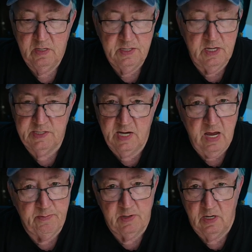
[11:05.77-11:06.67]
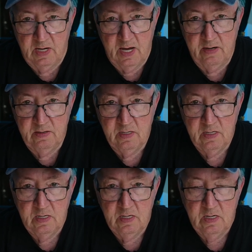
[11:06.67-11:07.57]
Doesn't happen a lot.
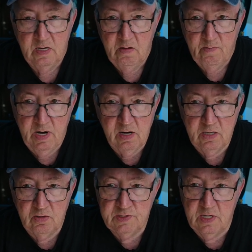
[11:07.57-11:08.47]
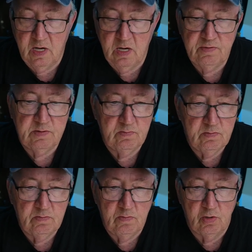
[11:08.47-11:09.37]
Power goes off
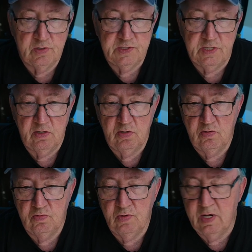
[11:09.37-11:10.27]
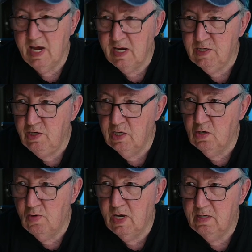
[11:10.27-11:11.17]
more so, well actually, you
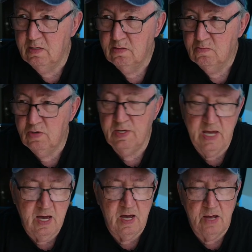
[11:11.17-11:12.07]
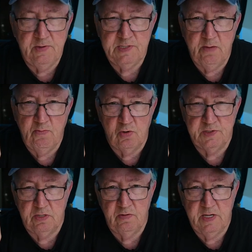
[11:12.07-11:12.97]
know what? Well yeah, I would say more
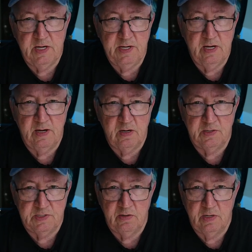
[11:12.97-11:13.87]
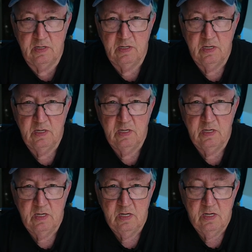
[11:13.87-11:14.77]
so than it did in Arizona.
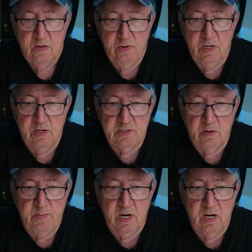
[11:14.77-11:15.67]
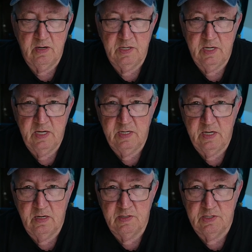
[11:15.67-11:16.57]
We lost our power in, in
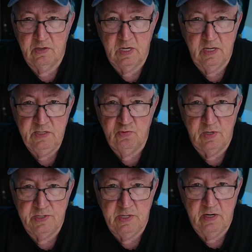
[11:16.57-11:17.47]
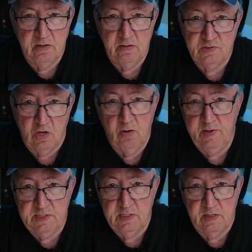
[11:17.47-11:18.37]
Arizona at least once a year, and it was
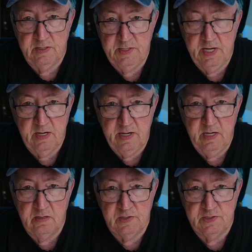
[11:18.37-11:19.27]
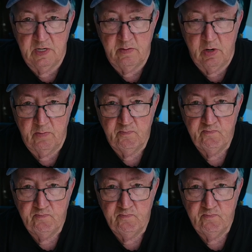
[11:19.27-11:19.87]
always in the dead heat of the summer.